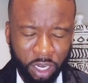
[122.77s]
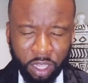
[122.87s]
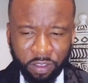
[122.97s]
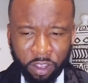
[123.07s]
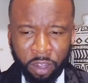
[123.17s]

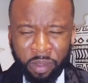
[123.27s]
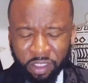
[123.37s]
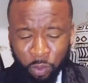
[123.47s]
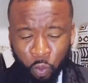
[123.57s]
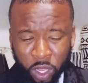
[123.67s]
um, it's a
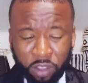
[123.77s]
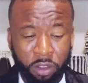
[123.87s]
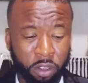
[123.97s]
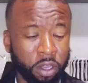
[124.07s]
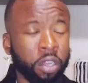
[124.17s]
winter
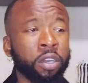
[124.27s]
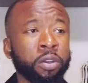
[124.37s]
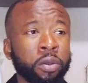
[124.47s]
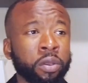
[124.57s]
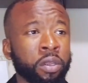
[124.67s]
cologne.
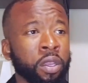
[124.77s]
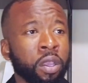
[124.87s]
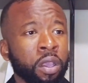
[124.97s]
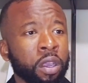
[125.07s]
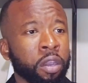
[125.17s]

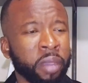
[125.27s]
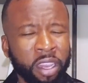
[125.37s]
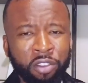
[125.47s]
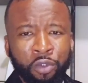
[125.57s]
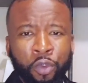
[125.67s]
Um, it is
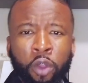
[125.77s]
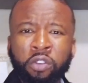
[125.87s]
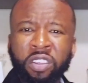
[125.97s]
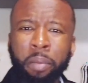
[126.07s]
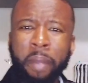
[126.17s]
rose
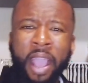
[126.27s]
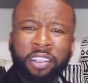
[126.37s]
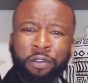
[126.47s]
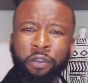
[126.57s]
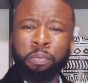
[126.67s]
damask
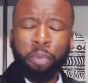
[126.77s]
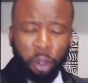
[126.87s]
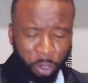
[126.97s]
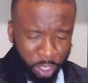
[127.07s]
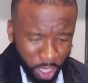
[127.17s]
from
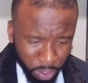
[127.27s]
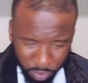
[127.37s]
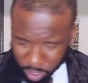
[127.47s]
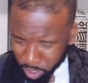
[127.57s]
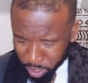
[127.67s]

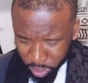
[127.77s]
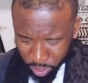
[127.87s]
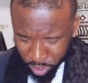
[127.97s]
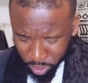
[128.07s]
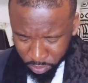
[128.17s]
Bulgaria. It
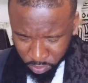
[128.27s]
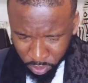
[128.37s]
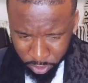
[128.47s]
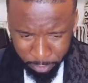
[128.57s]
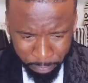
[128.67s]
is
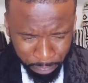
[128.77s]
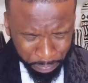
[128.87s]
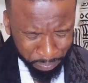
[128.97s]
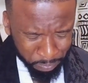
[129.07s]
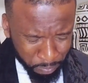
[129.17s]
um,
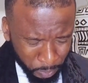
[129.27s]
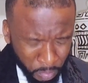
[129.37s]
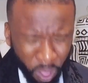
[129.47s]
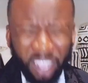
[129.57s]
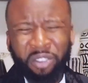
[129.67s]

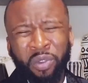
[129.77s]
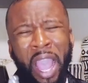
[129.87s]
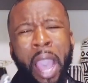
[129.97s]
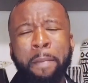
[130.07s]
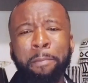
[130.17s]
it's
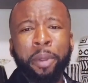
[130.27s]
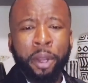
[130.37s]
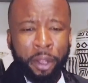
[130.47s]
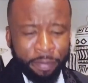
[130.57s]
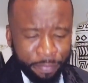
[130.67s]
amber
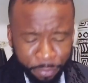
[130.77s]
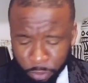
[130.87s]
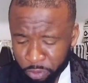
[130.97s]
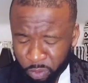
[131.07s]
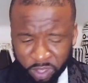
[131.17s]
fused
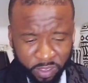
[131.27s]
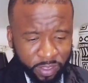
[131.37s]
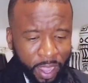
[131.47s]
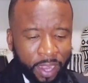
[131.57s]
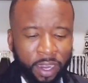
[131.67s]
with
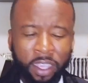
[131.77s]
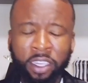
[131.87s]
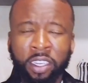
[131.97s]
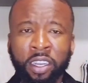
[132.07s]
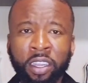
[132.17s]
silage. It
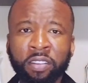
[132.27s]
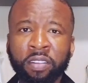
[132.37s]
is